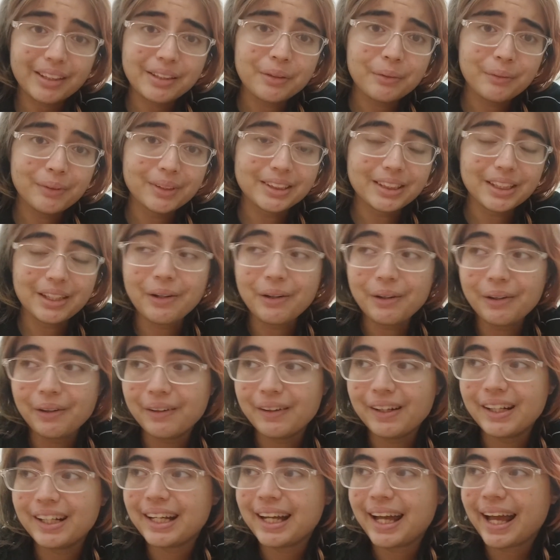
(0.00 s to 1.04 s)
it was
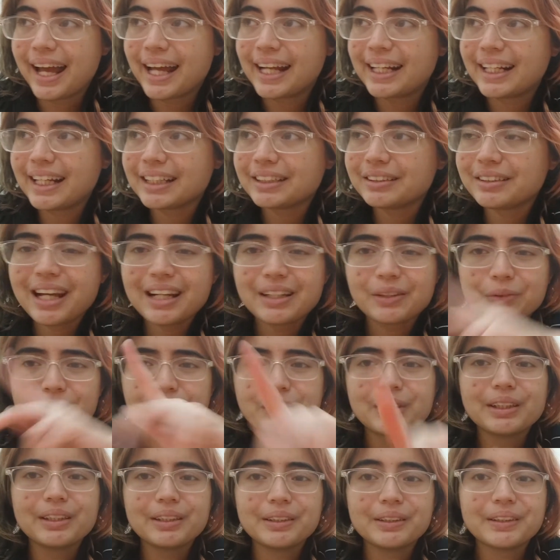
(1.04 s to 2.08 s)
low. And actually I
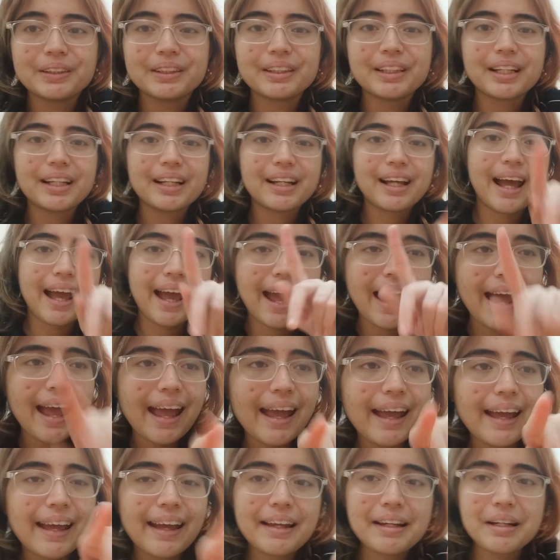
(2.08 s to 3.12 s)
googled it,
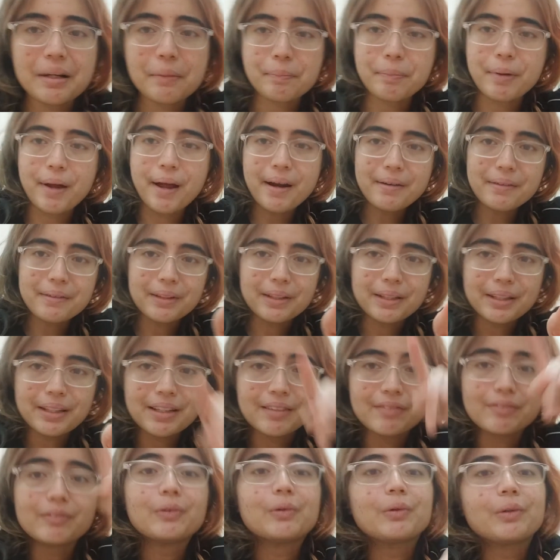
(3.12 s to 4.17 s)
and
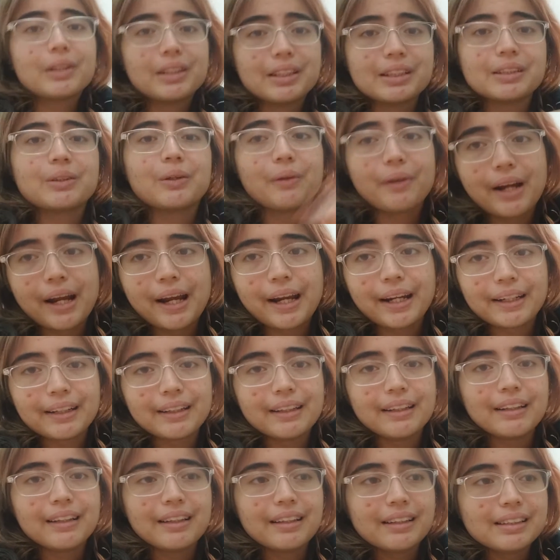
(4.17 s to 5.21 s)
apparently, if Google is correct,
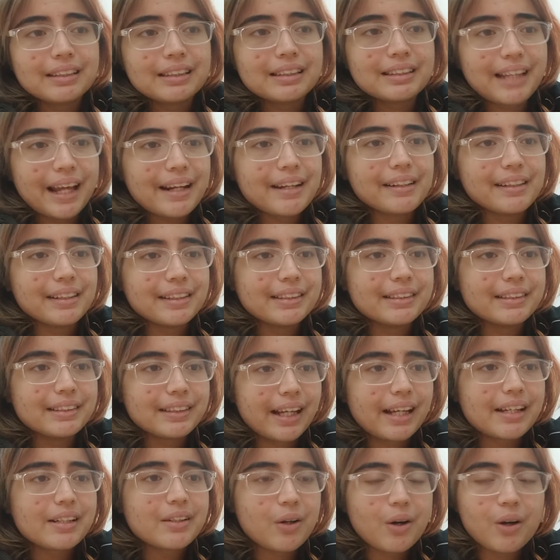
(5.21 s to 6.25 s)
sadness
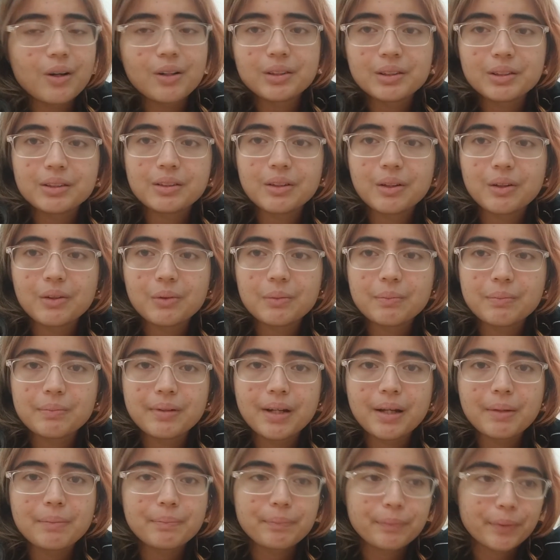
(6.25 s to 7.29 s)
can cause low
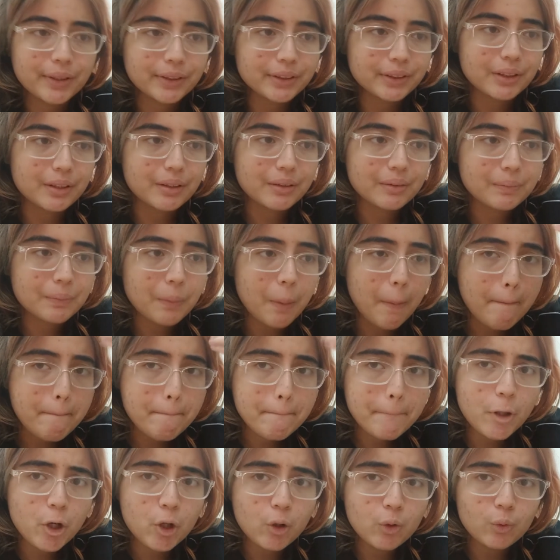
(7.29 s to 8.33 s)
blood pressure.
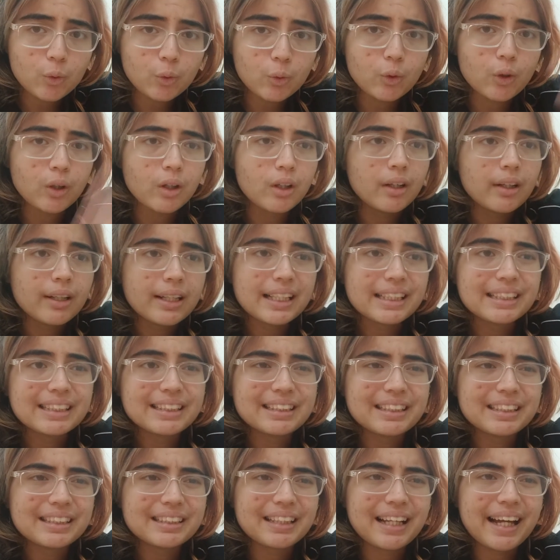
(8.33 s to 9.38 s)
Cool. It's
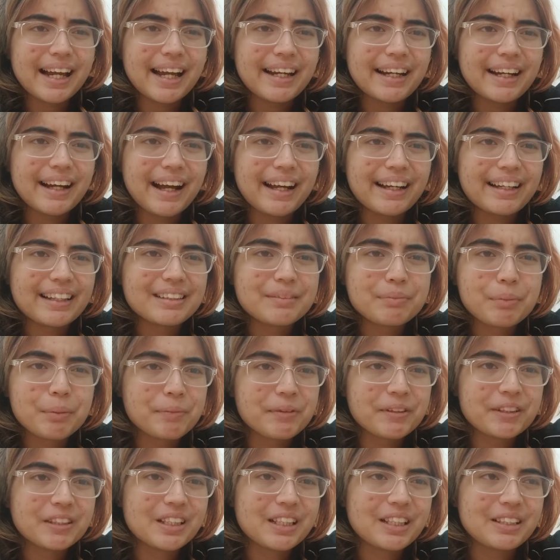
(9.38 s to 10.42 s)
just like, I guess
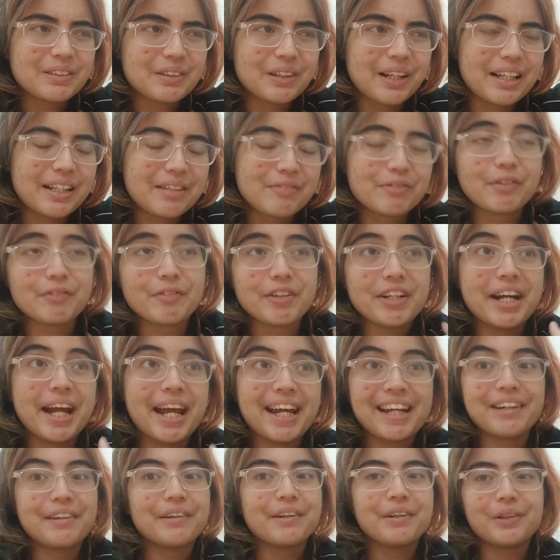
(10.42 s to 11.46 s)
people say also, like, if you're very
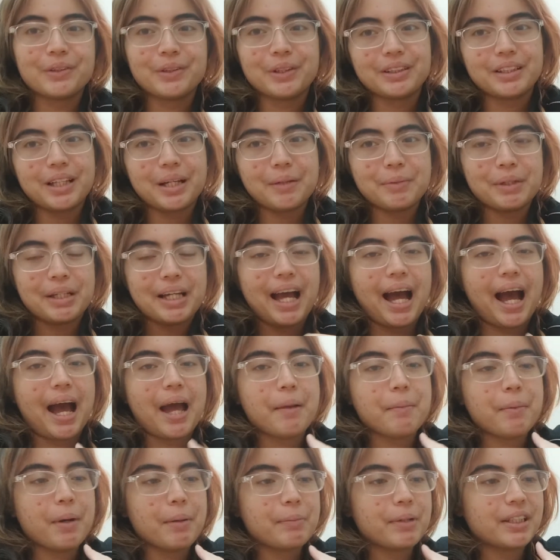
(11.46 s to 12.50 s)
angry all the time, you get
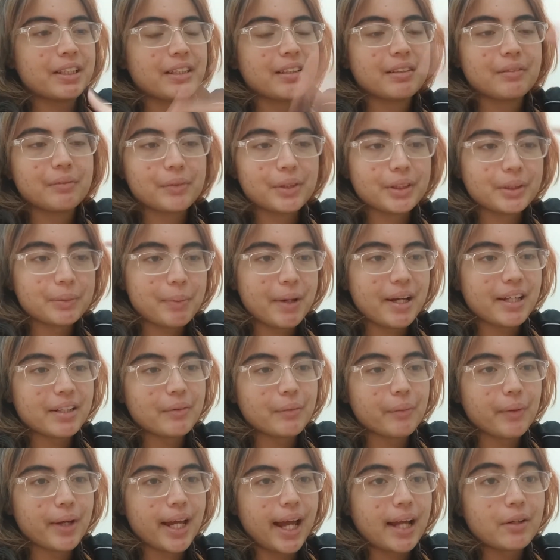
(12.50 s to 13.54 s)
high blood pressure. Which, by the
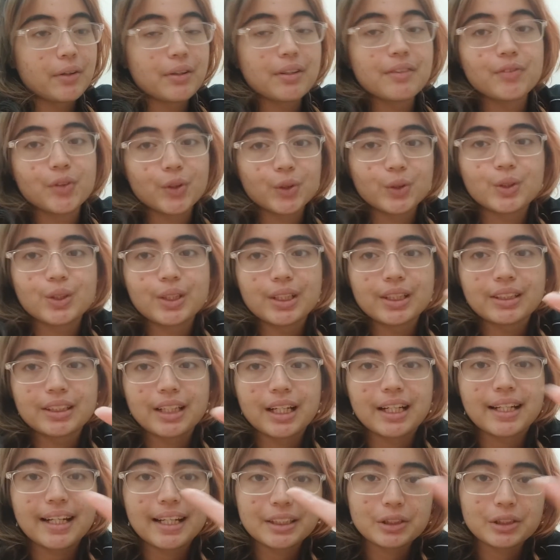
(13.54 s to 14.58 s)
way, I don't know if those things are